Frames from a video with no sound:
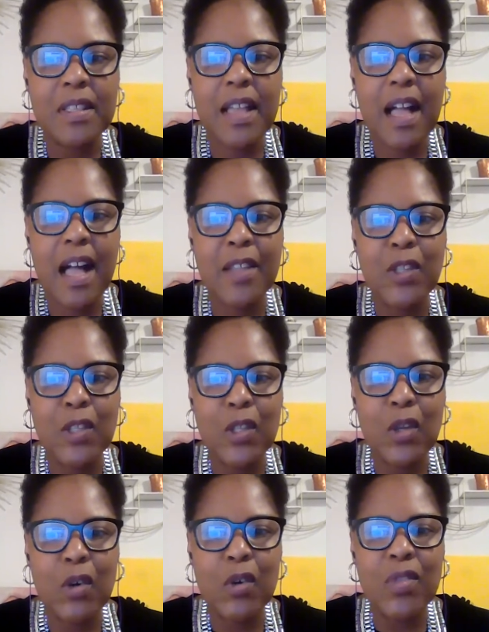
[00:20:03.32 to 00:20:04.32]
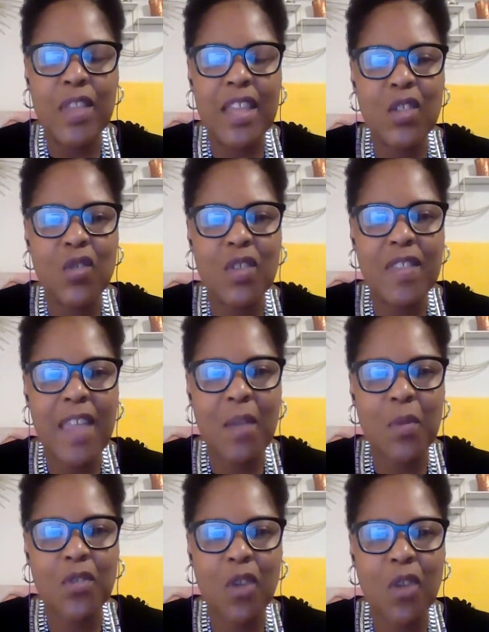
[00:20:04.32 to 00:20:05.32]
unlearn the history they
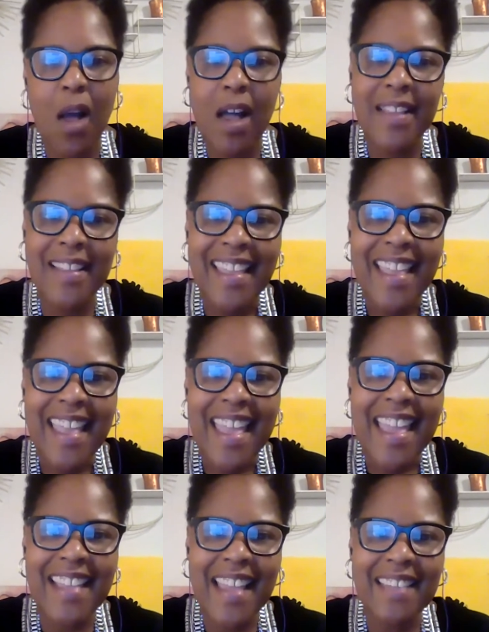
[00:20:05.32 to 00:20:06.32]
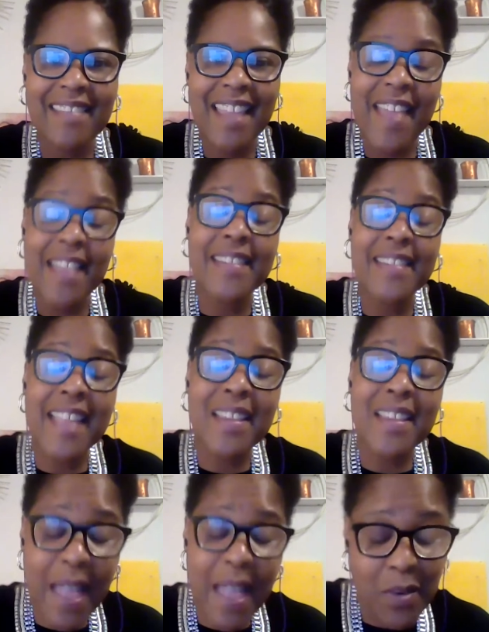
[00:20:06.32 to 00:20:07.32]
were taught. And I say, and it's
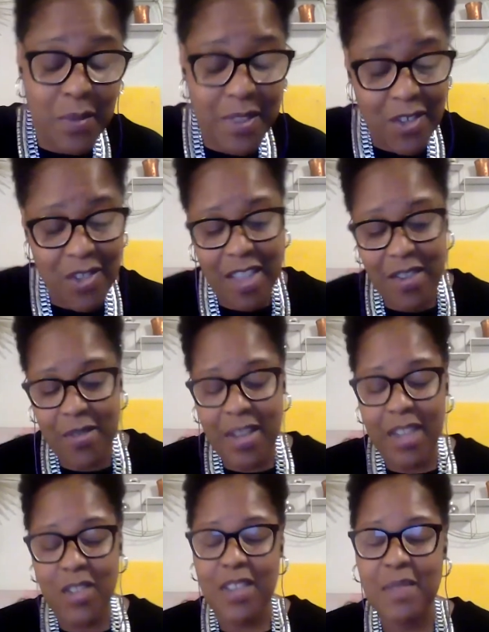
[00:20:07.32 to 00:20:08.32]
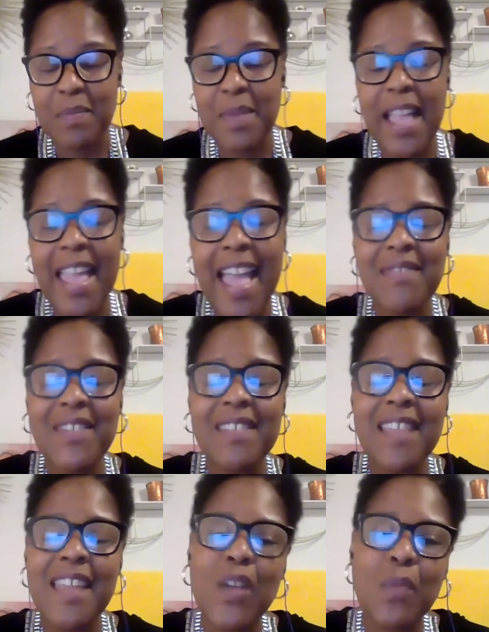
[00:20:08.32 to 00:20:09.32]
getting better with each generation, but I have to
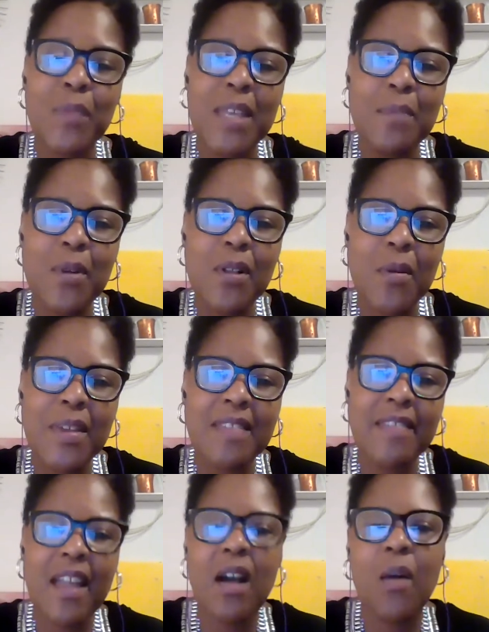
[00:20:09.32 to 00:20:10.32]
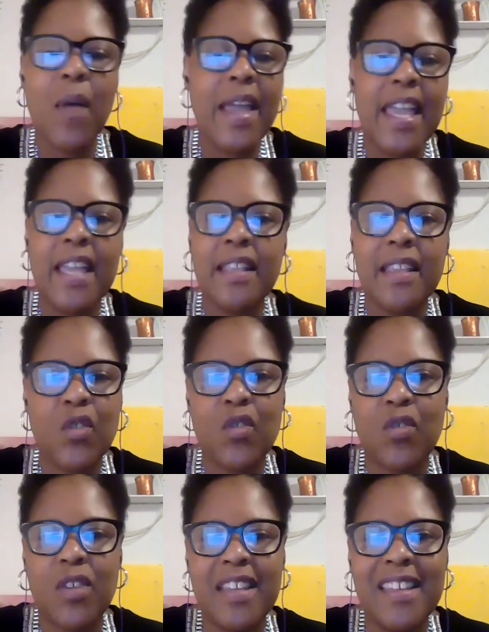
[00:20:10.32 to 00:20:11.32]
say, you know, people always say, oh, I hate
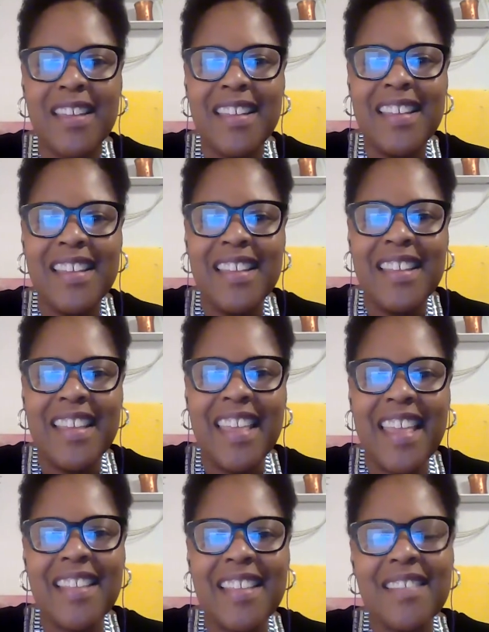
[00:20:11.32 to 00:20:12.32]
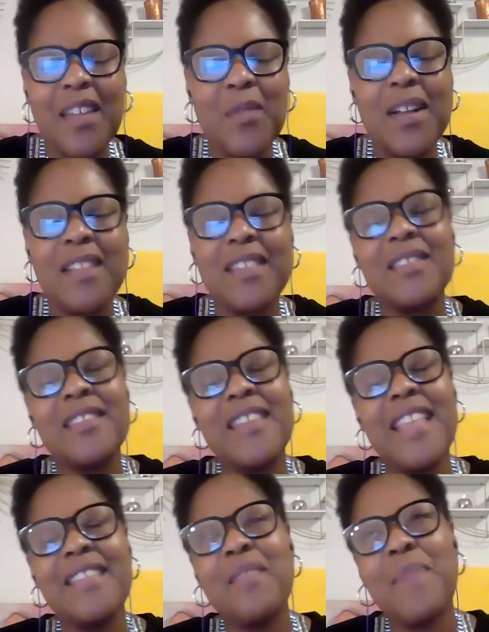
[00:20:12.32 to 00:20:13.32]
history and it's like, well,
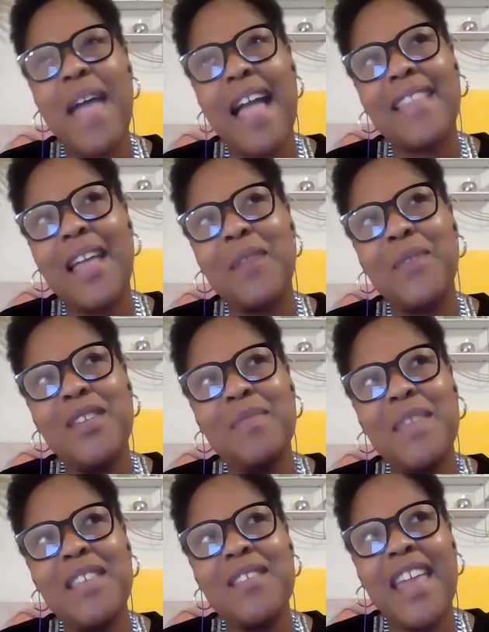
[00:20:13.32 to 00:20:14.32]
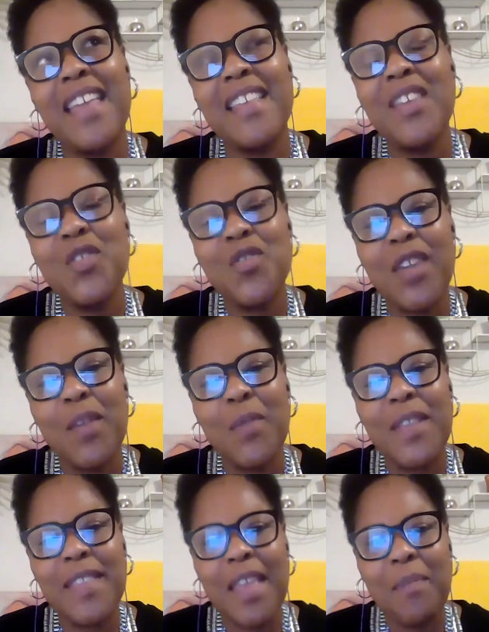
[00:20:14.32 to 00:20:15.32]
let's unpack that. What do you mean you hate history? And
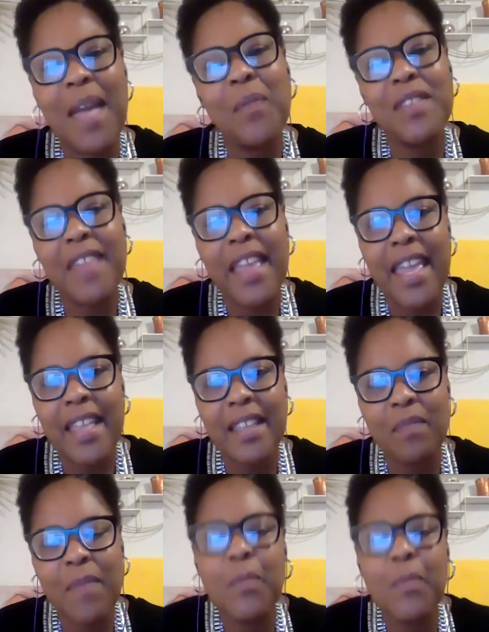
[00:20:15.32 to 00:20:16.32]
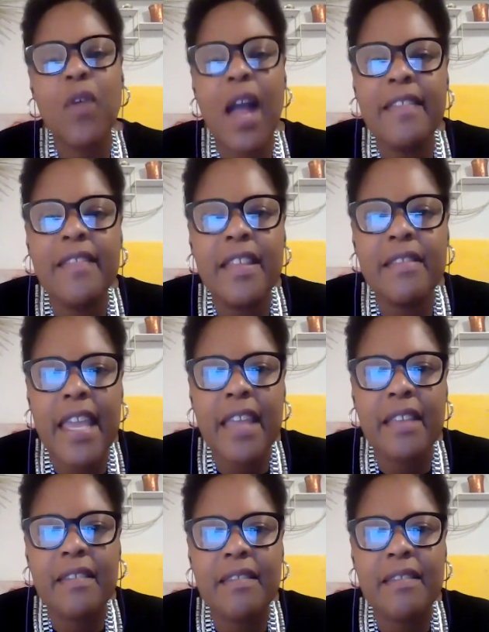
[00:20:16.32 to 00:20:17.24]
what they meant was they hated memorizing dates